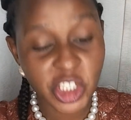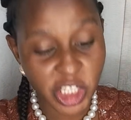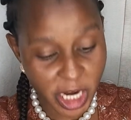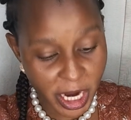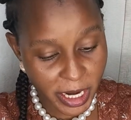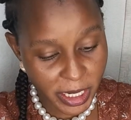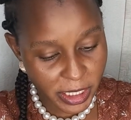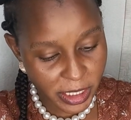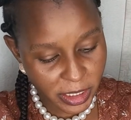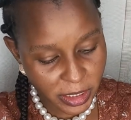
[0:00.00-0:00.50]

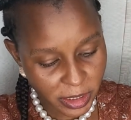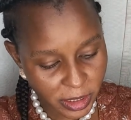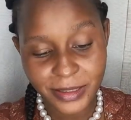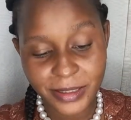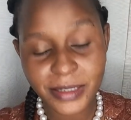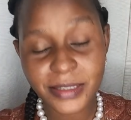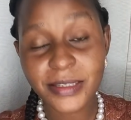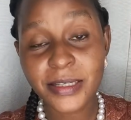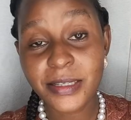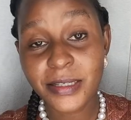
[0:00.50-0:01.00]
charlie
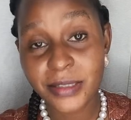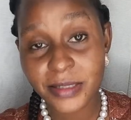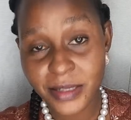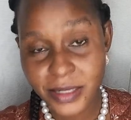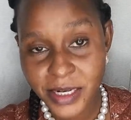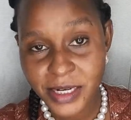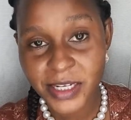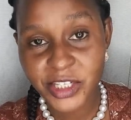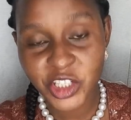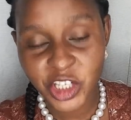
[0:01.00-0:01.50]
this is
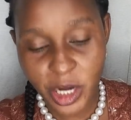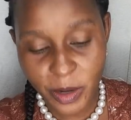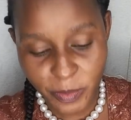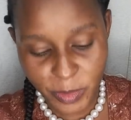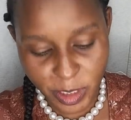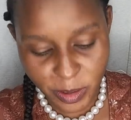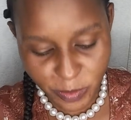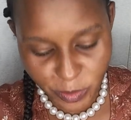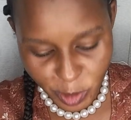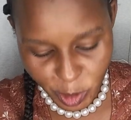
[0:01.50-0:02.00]
really
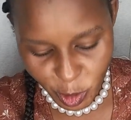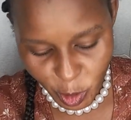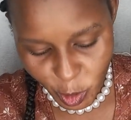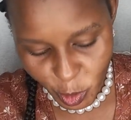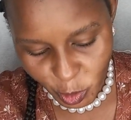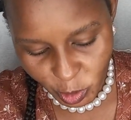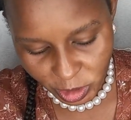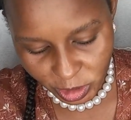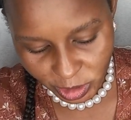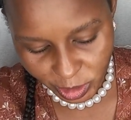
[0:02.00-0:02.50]
charming
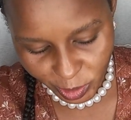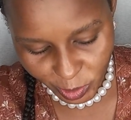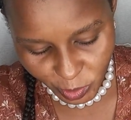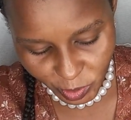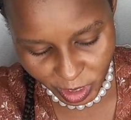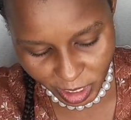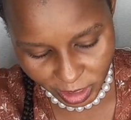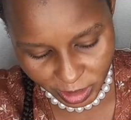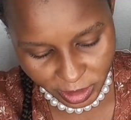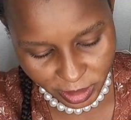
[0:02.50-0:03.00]
because
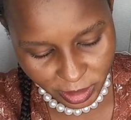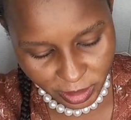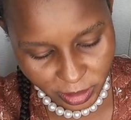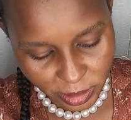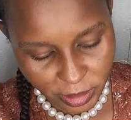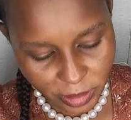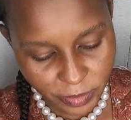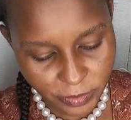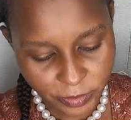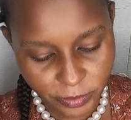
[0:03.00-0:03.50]
look at
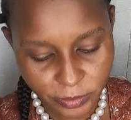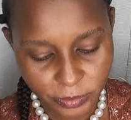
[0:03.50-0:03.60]
this